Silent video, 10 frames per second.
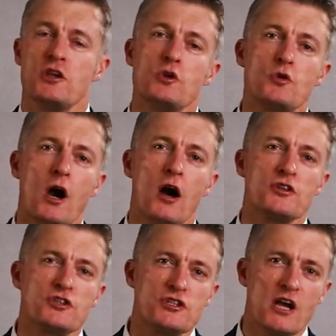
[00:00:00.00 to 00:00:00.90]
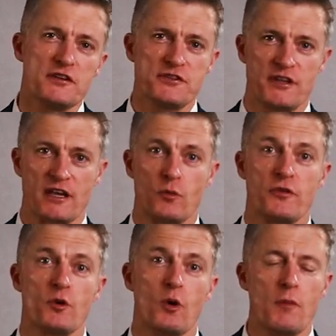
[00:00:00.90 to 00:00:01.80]
You can't just think
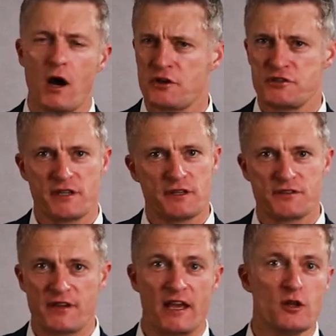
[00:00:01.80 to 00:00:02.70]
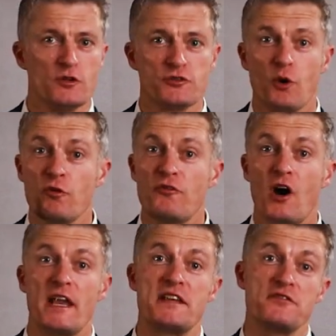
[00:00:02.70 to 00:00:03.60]
with your marketing, sales, or
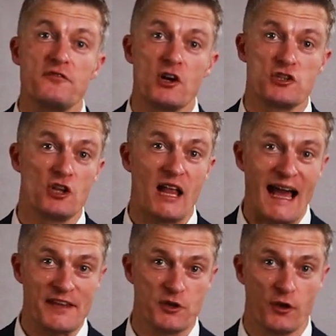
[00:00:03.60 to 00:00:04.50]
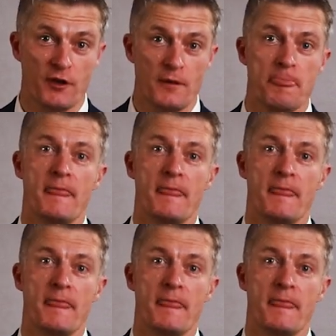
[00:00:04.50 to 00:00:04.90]
finance functional hat on.